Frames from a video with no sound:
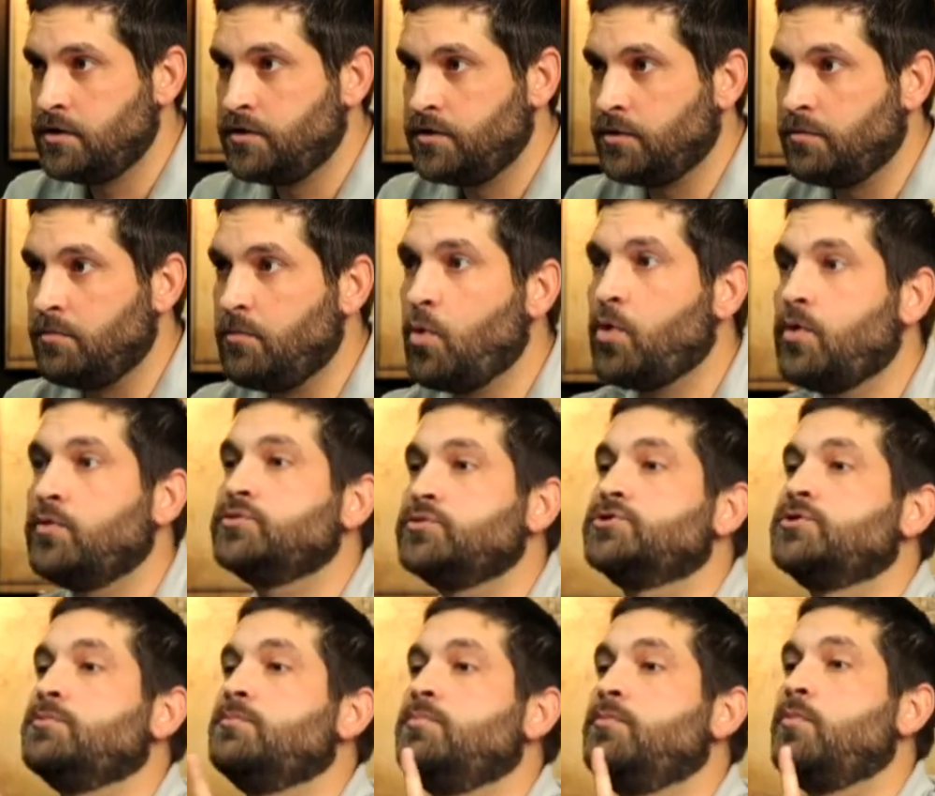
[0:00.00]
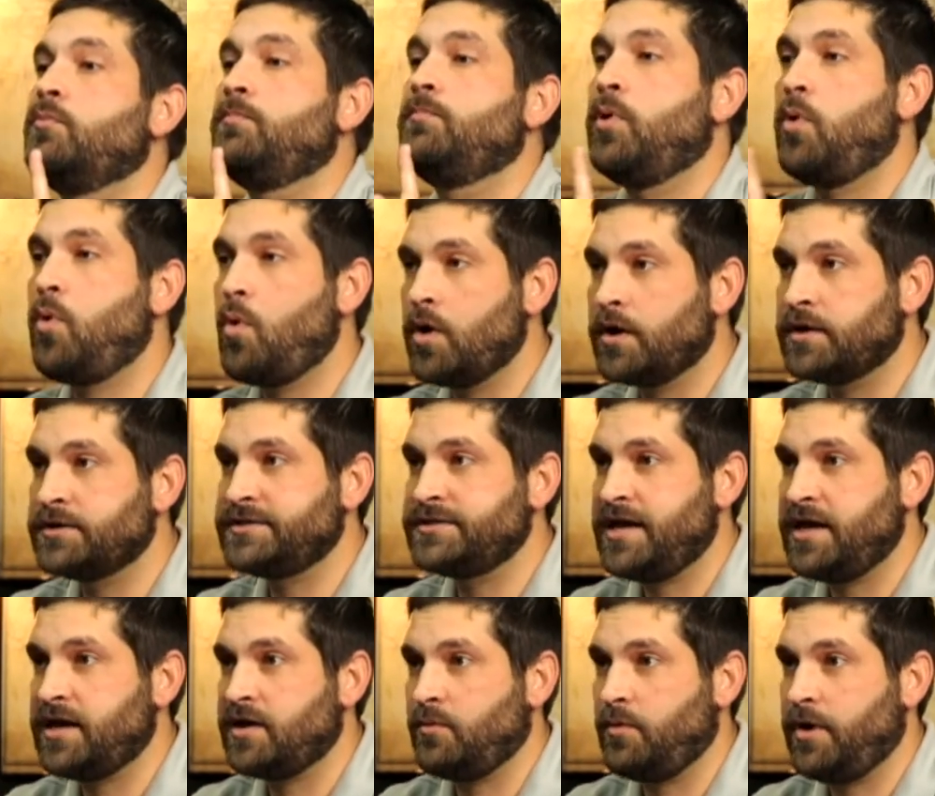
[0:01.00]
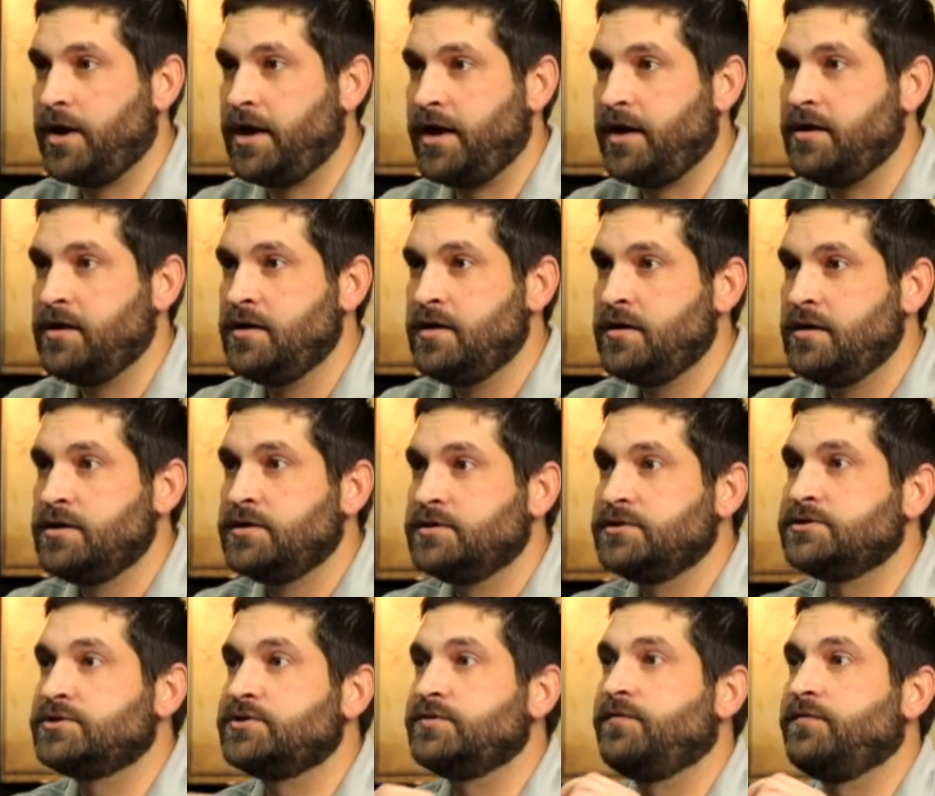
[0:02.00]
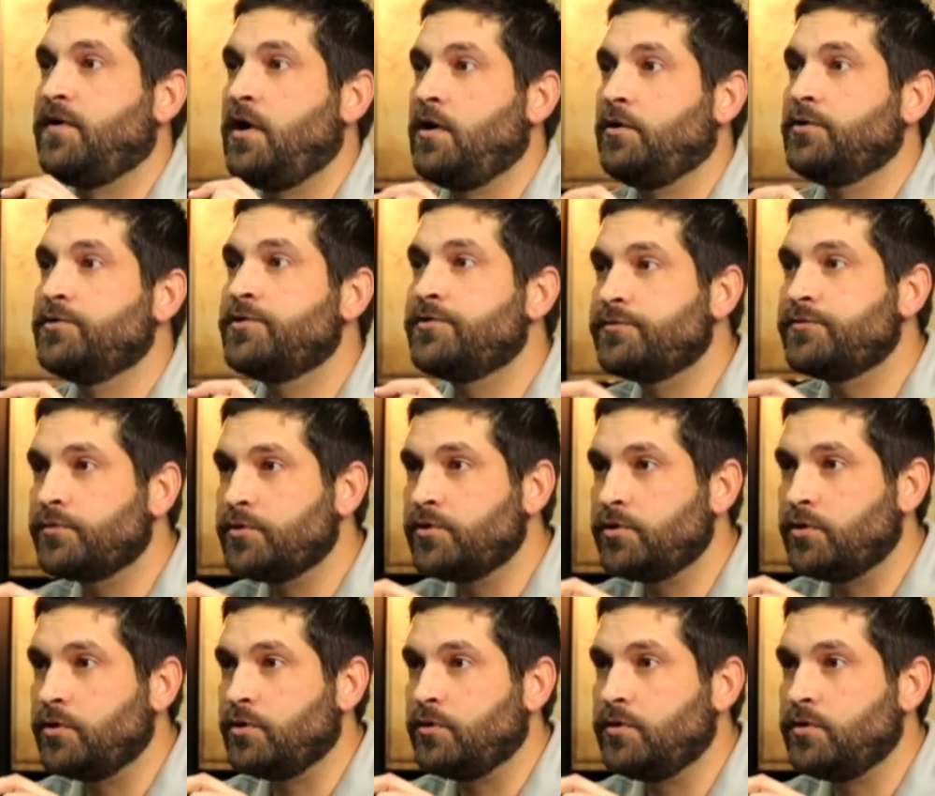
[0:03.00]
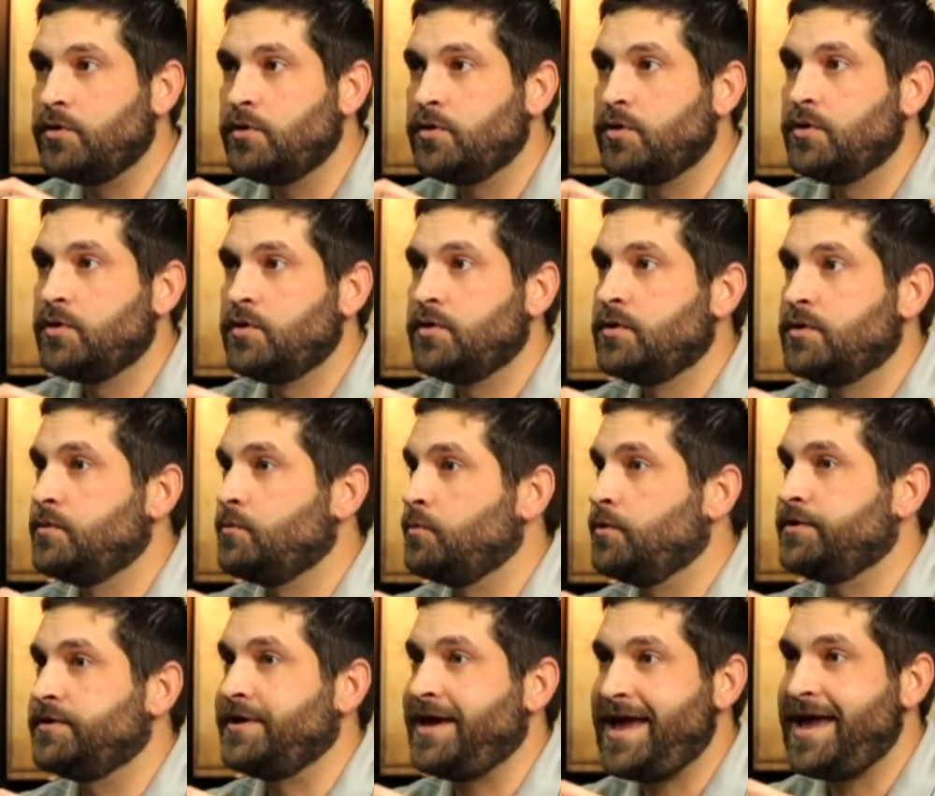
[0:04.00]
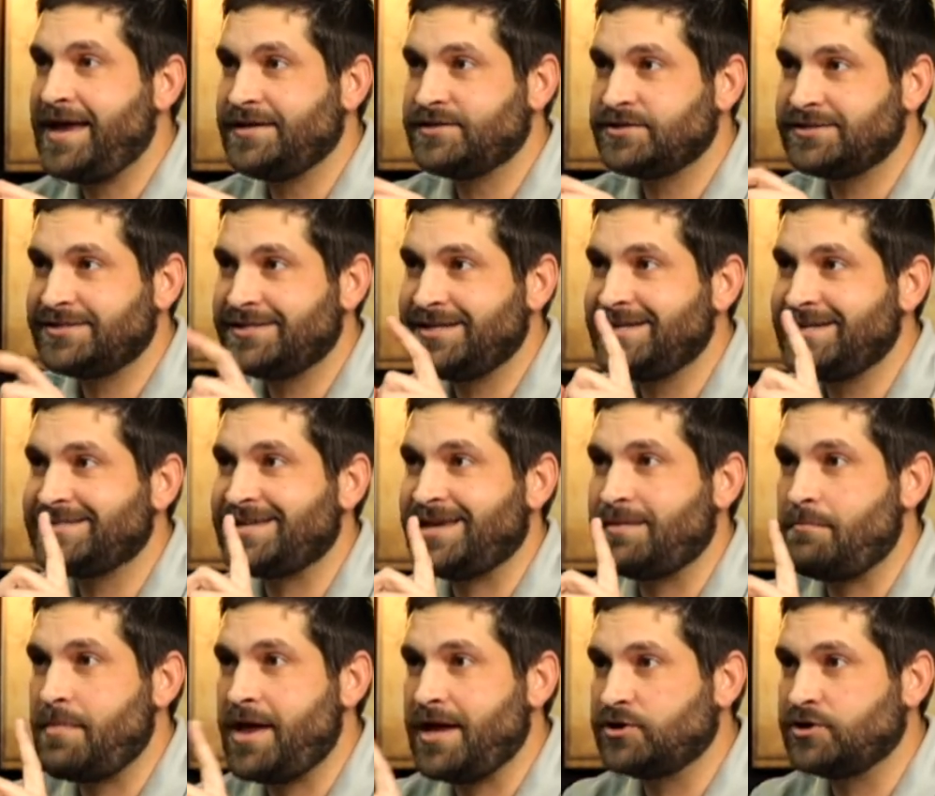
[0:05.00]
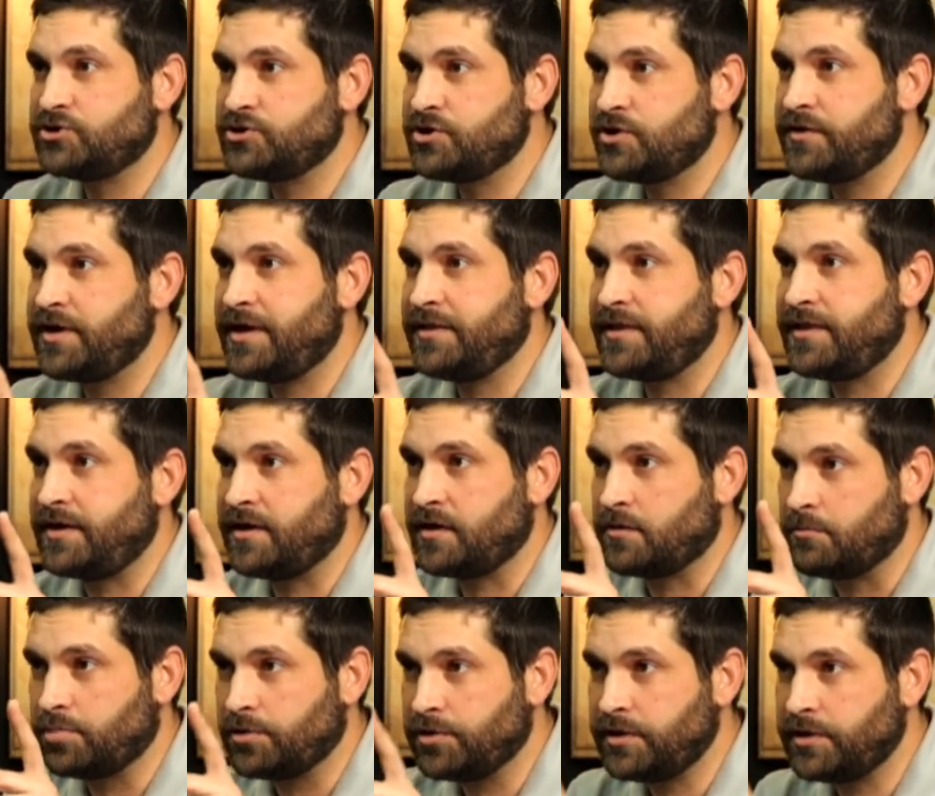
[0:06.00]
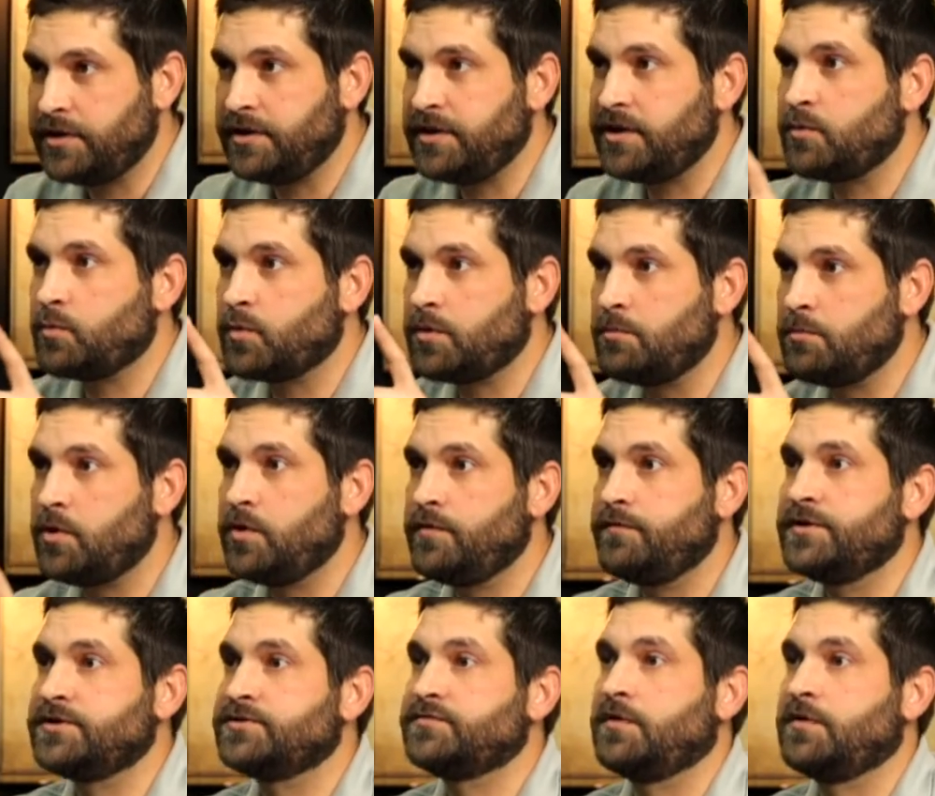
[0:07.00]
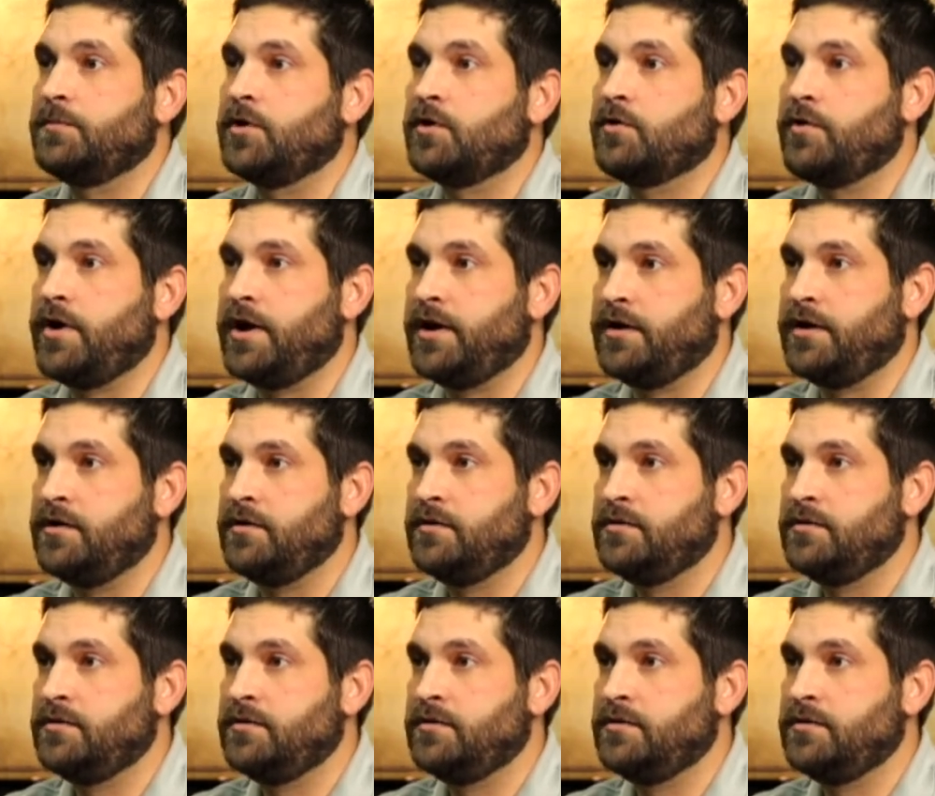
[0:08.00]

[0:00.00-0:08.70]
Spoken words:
The most important takeaway is to follow through with the agencies and make sure that they completely remove this from your credit.